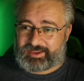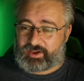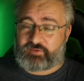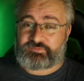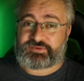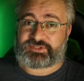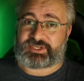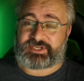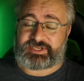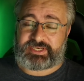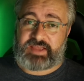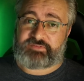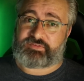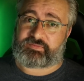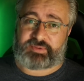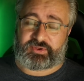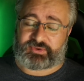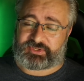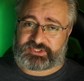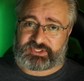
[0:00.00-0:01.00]
obviously never
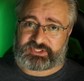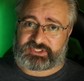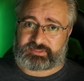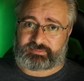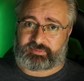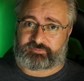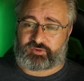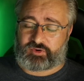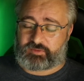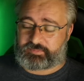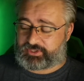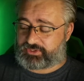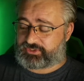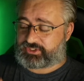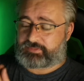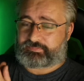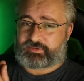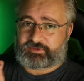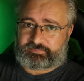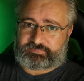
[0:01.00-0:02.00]
built a system before
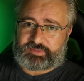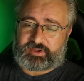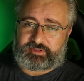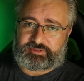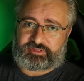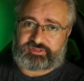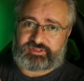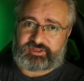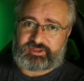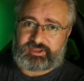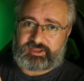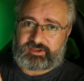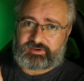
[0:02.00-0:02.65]
because he put both